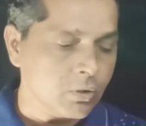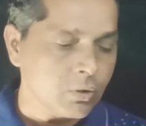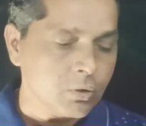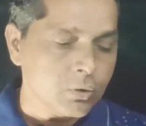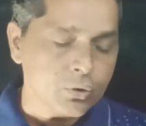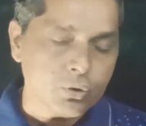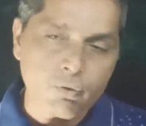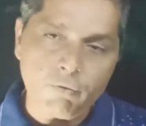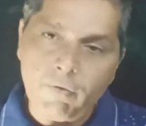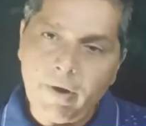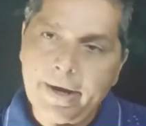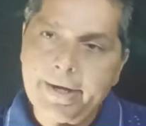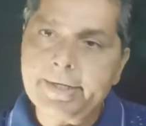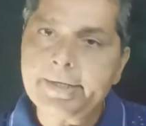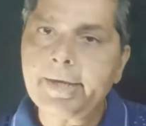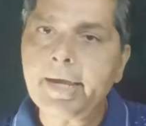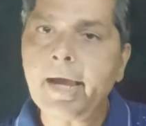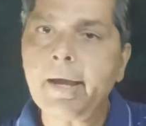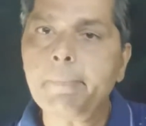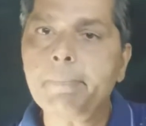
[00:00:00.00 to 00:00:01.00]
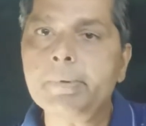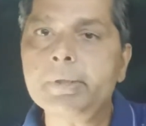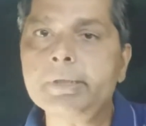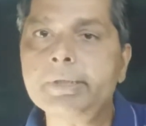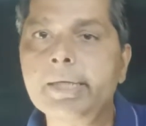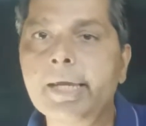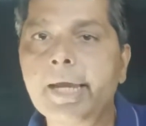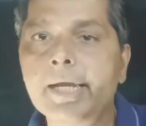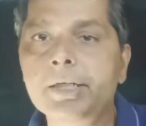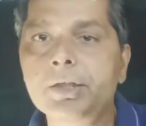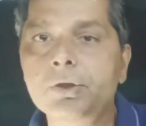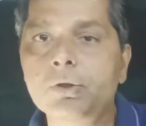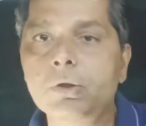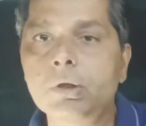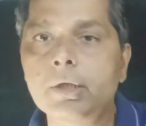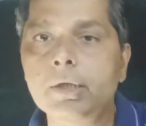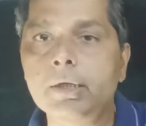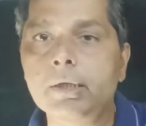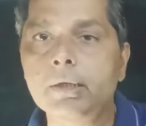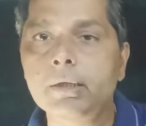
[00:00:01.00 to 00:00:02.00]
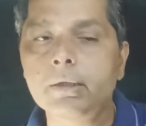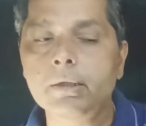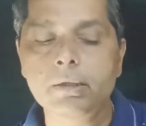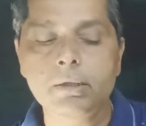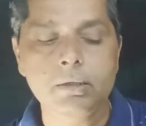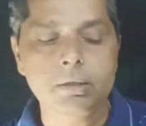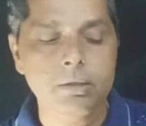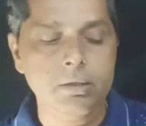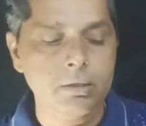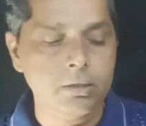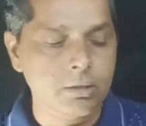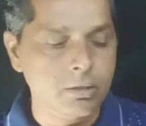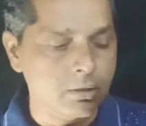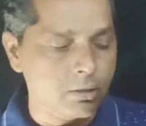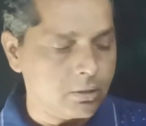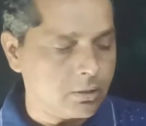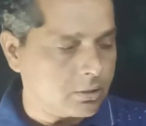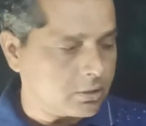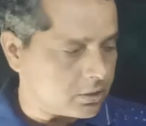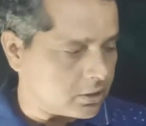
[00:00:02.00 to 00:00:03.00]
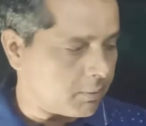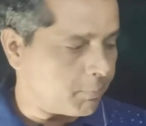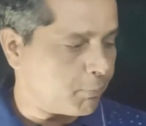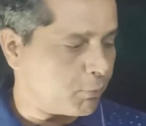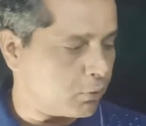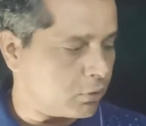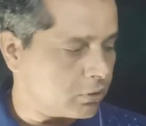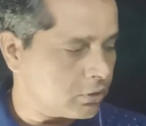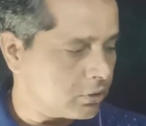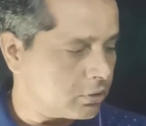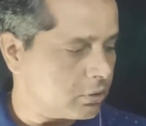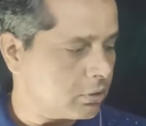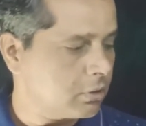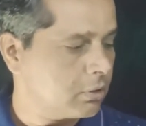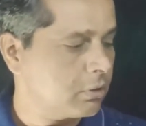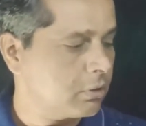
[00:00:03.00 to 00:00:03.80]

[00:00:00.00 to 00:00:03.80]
So why it happens actually? Suppose